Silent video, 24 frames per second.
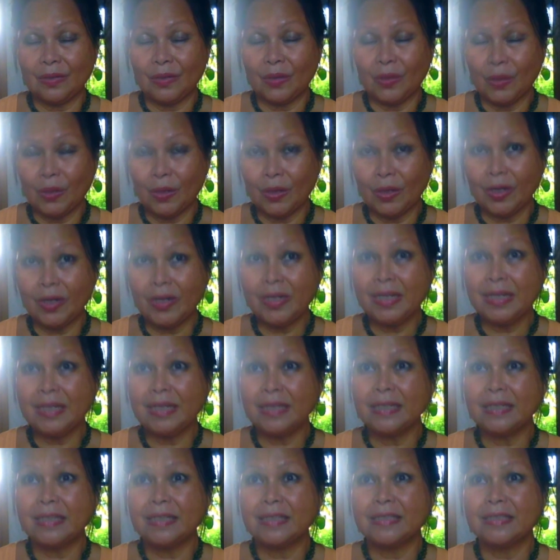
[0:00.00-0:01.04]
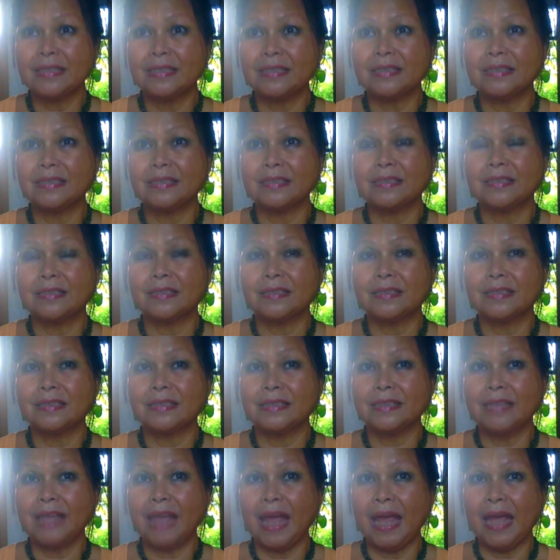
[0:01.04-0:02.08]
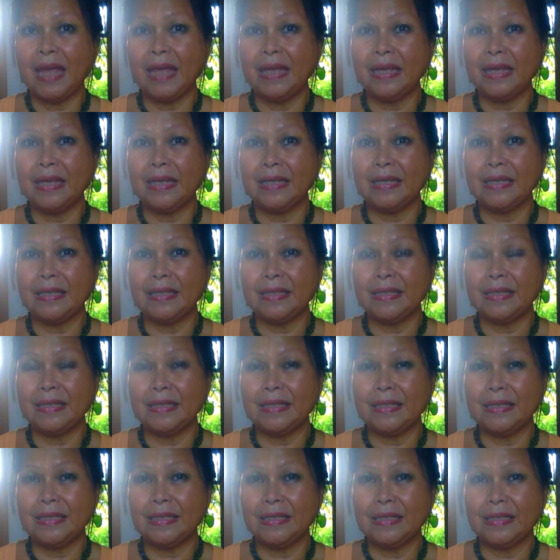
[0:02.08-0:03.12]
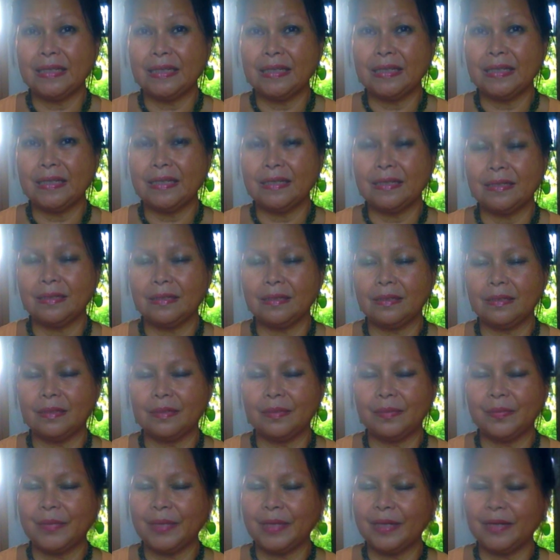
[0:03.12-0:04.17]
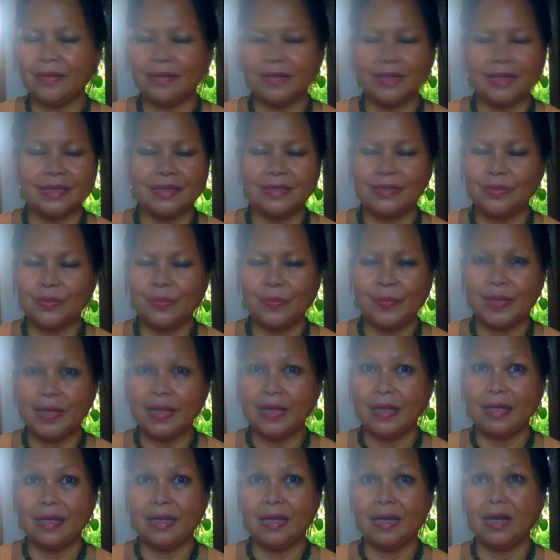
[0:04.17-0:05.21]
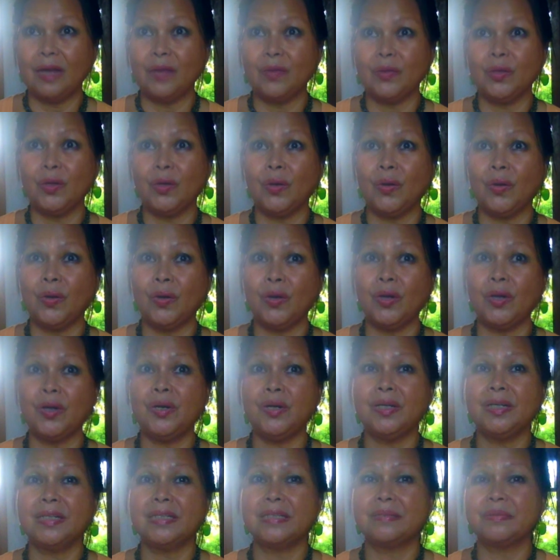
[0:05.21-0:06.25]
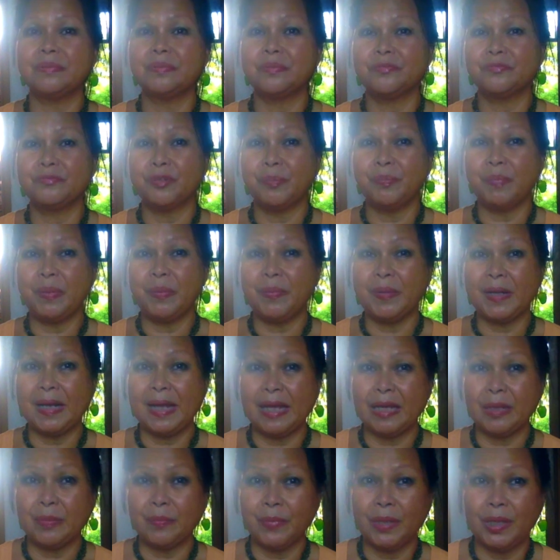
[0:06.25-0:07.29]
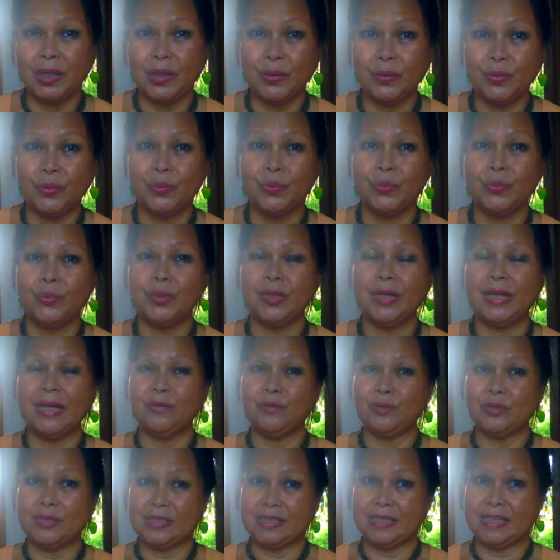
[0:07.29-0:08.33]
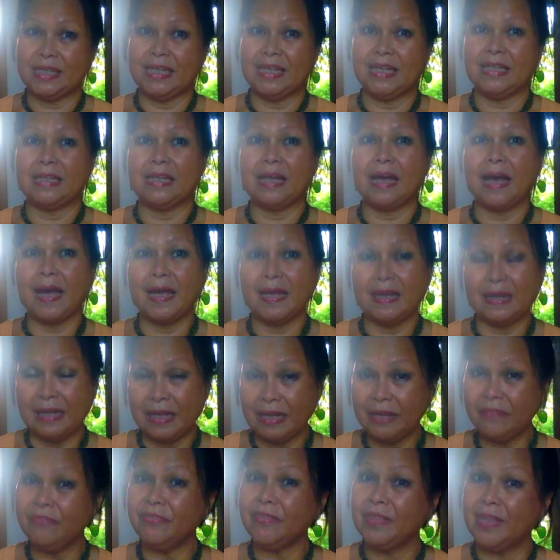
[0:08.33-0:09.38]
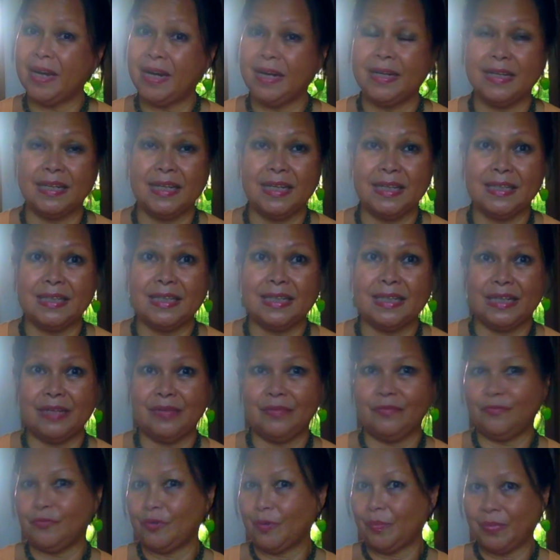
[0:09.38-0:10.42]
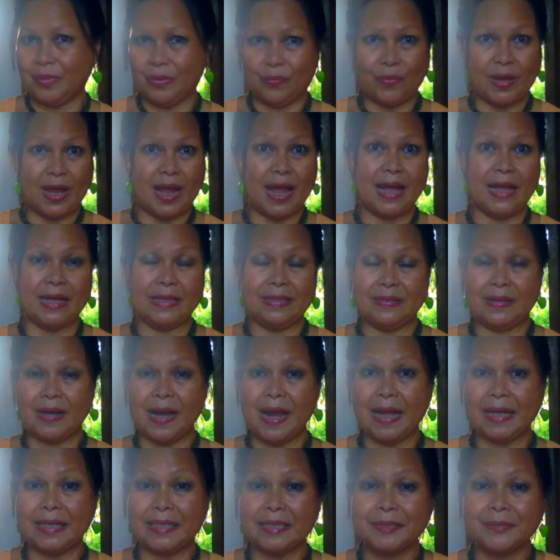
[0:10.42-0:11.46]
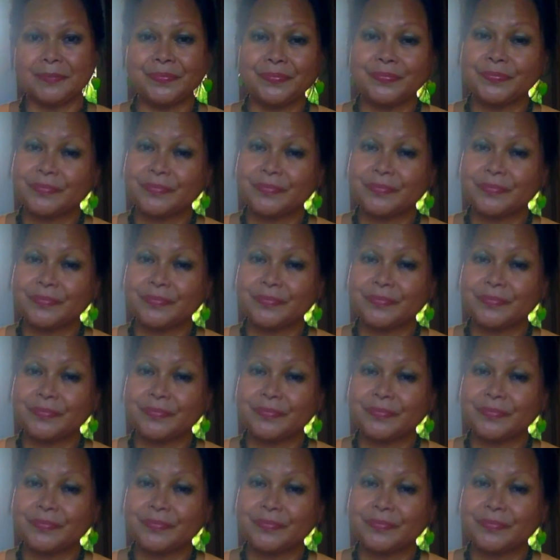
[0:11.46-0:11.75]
Or they, oh my God, it's so many. Or for people like me who they could see that I lived there in Italy from the way I dress,